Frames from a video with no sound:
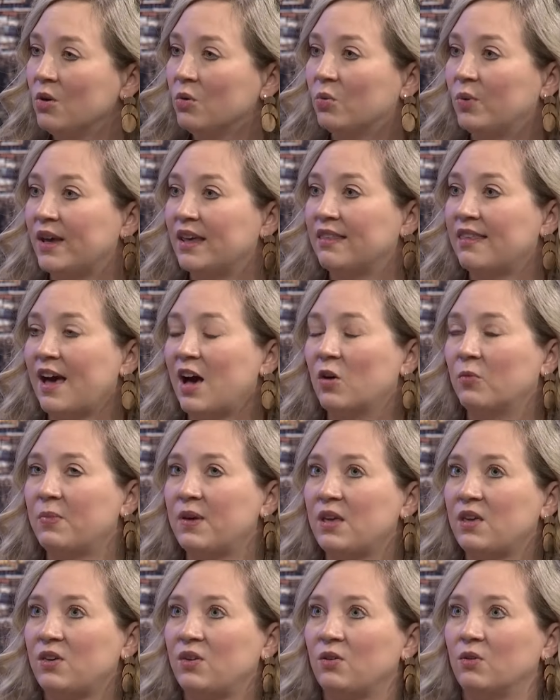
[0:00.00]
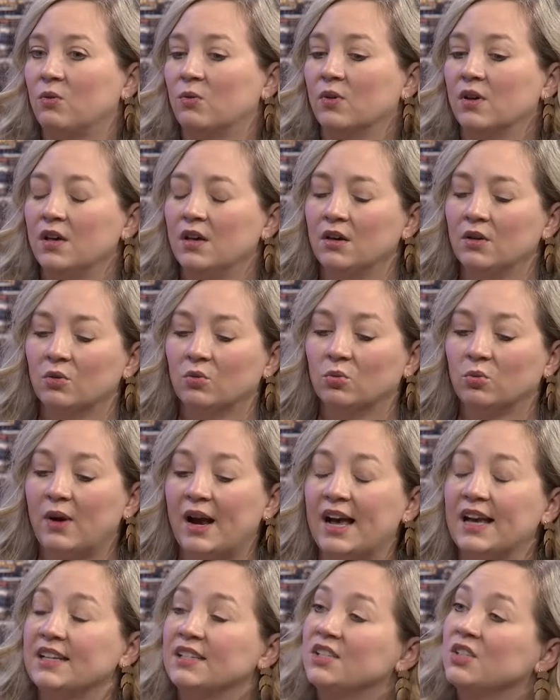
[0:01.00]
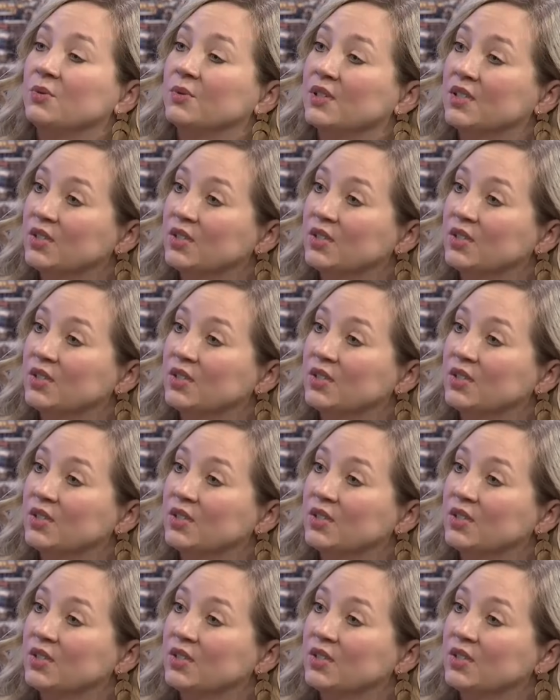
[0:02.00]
with helping you rise to a